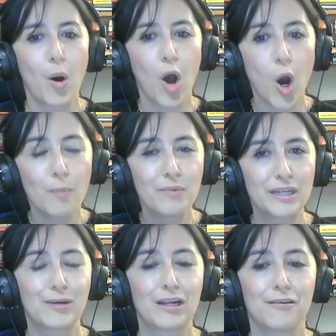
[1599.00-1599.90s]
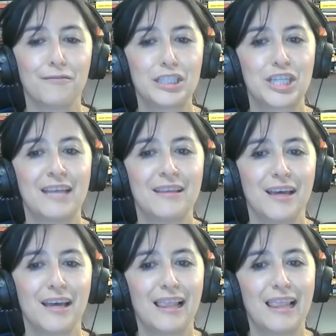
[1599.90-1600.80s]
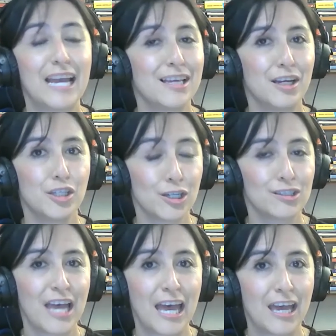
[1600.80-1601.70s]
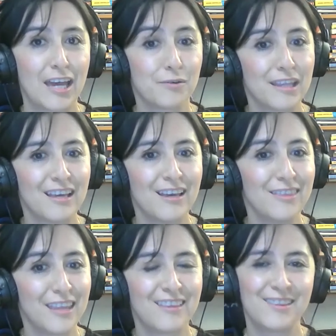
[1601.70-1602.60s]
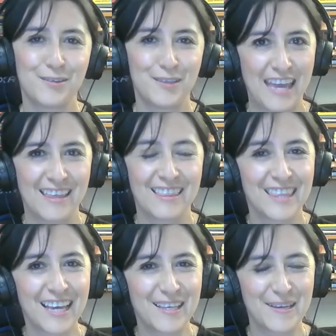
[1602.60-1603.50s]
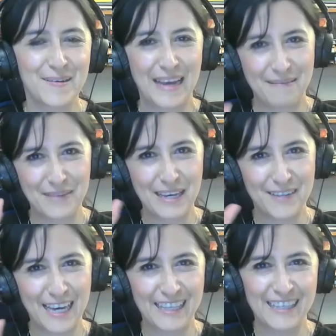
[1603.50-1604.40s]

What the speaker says: own virtual coffee chat like just Rudy did today. Thank you, and bye-bye.